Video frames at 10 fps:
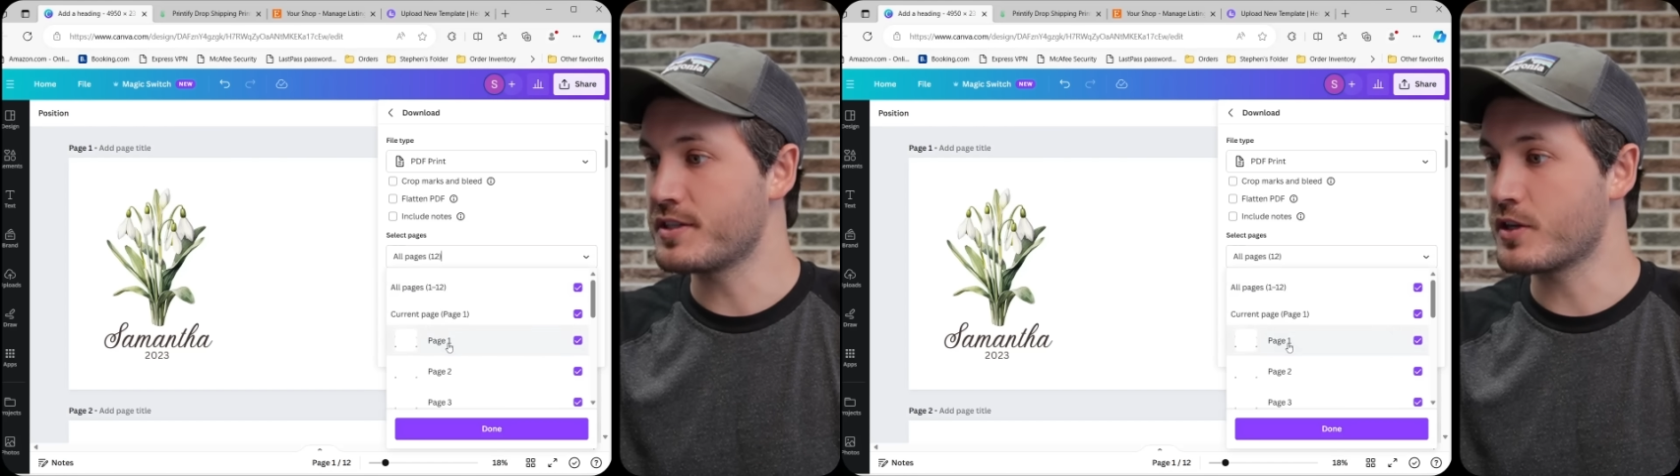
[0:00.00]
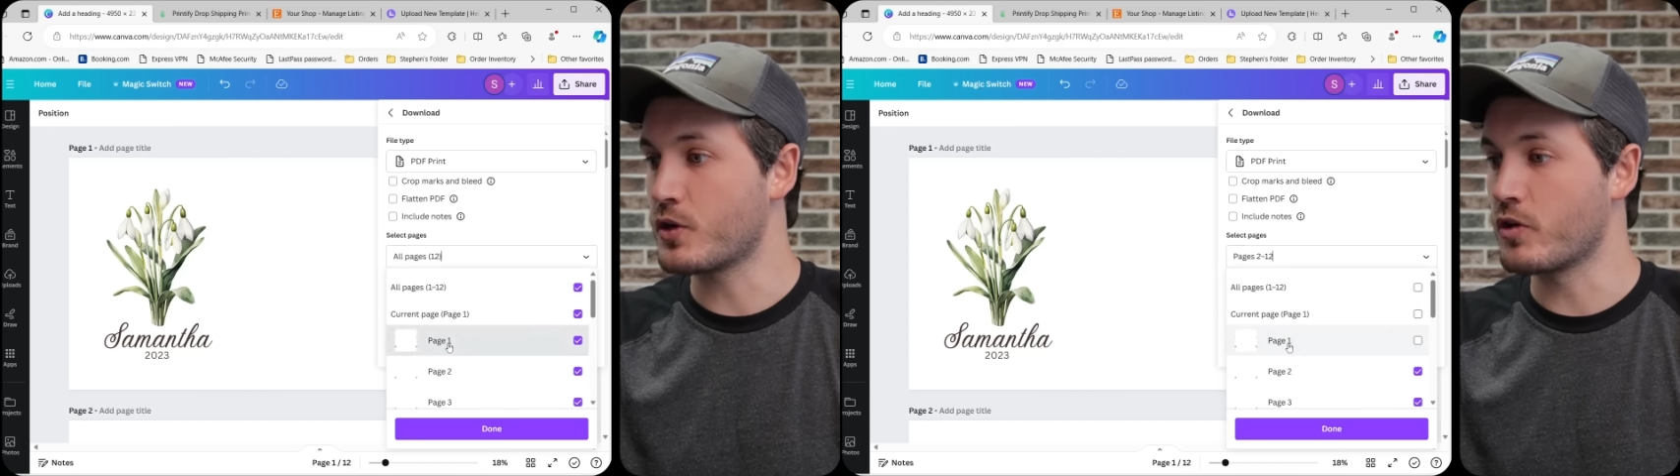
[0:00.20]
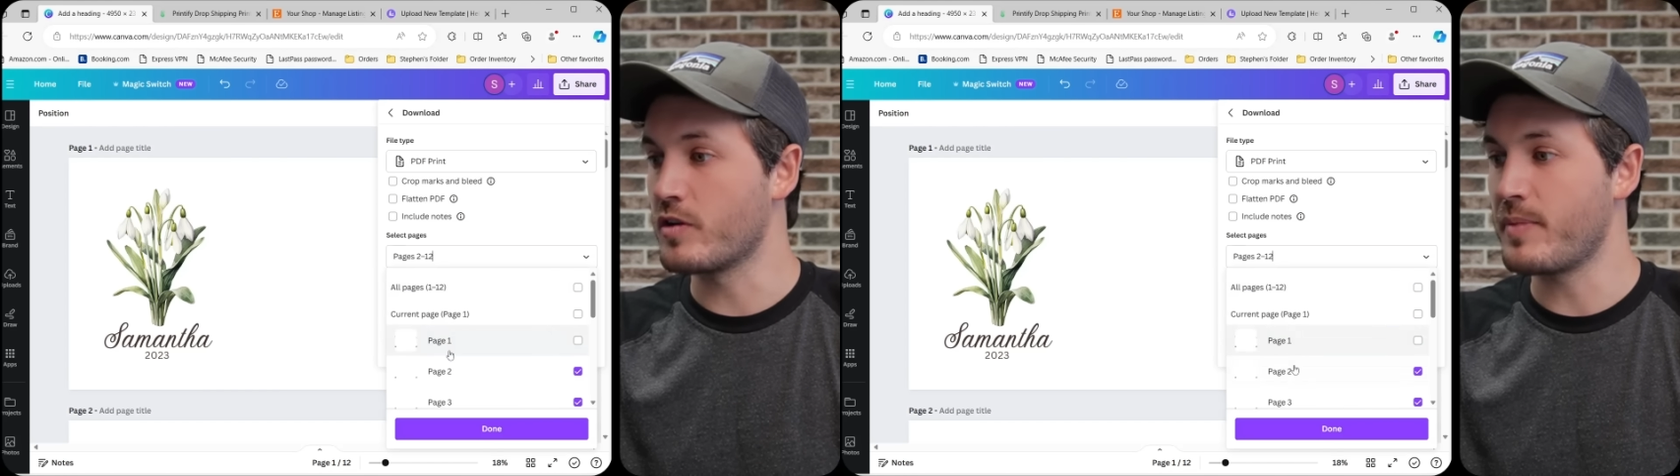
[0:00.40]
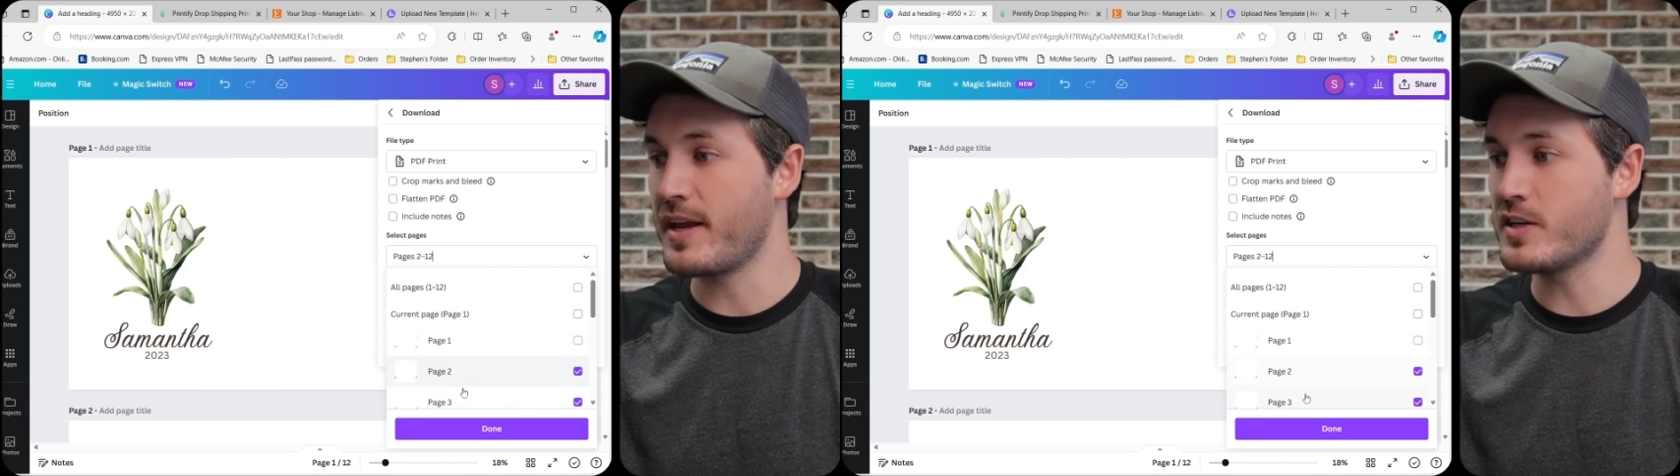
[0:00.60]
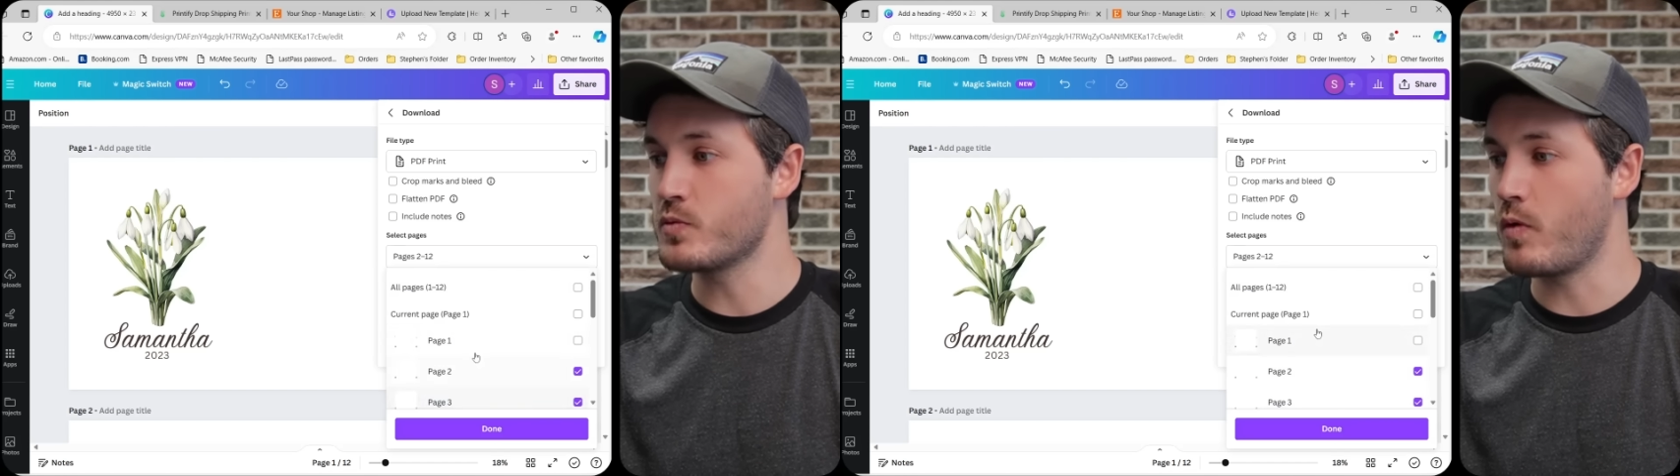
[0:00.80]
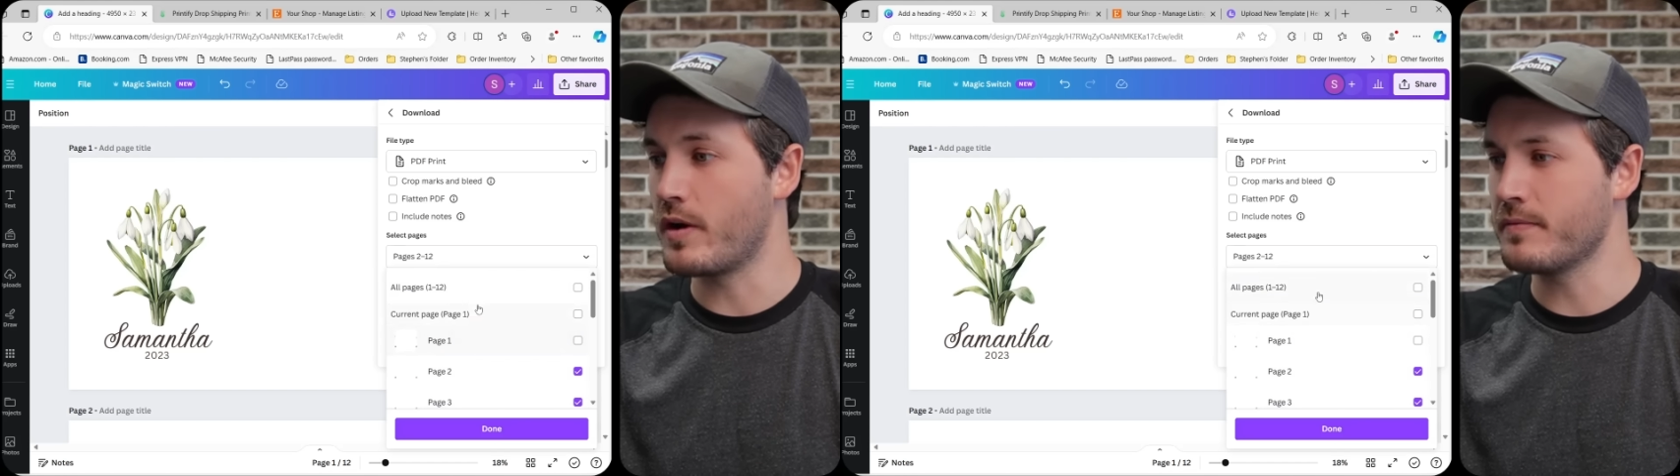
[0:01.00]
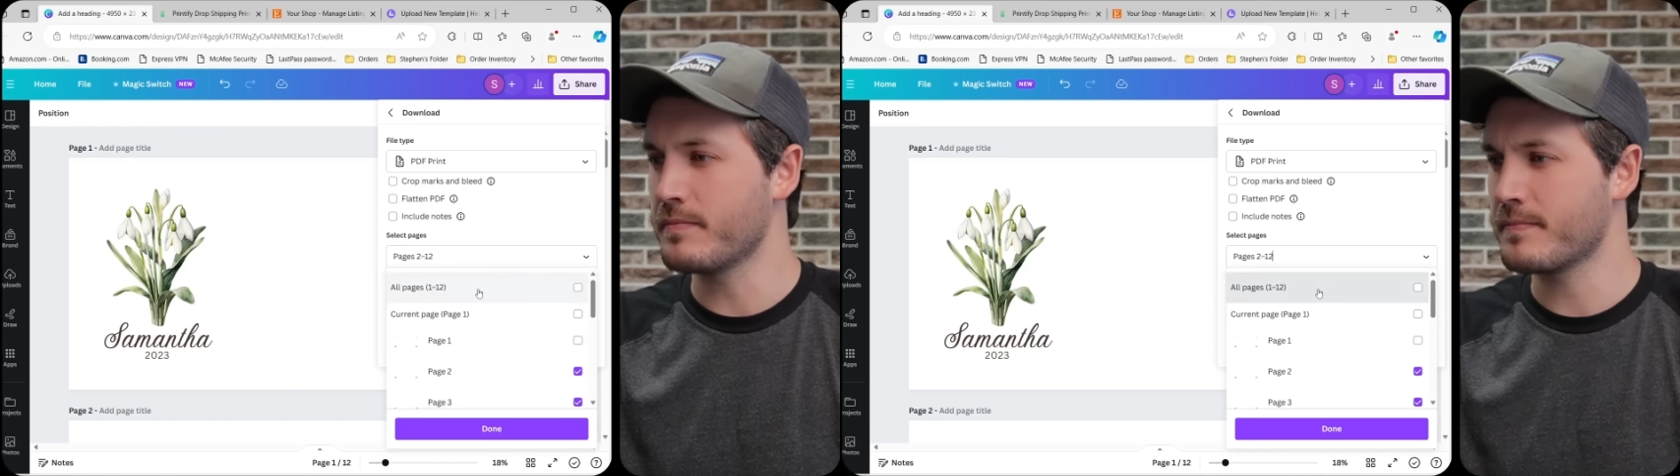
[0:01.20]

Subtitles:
the current page 1,